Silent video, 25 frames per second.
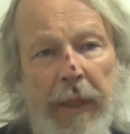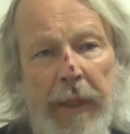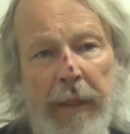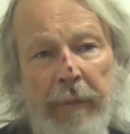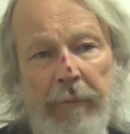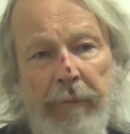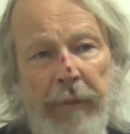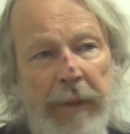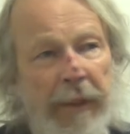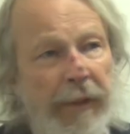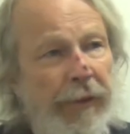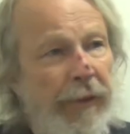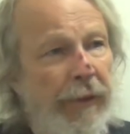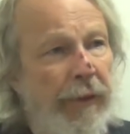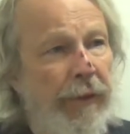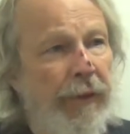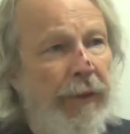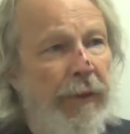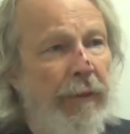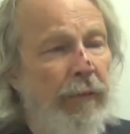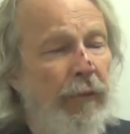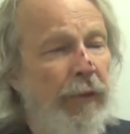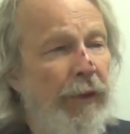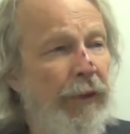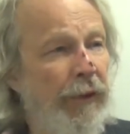And based on
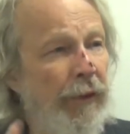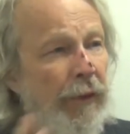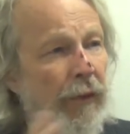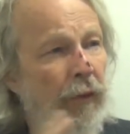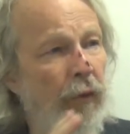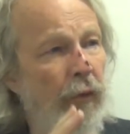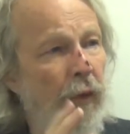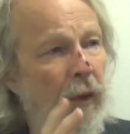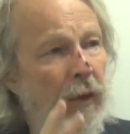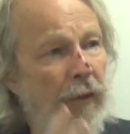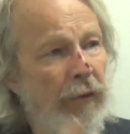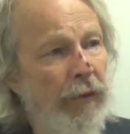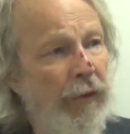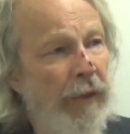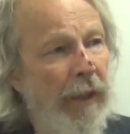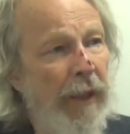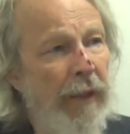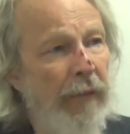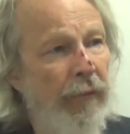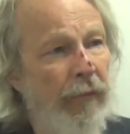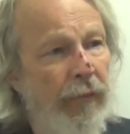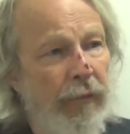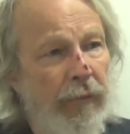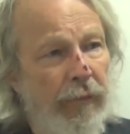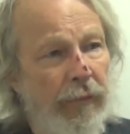some recent quotes
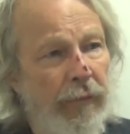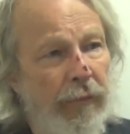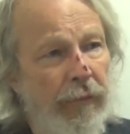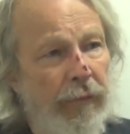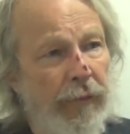I've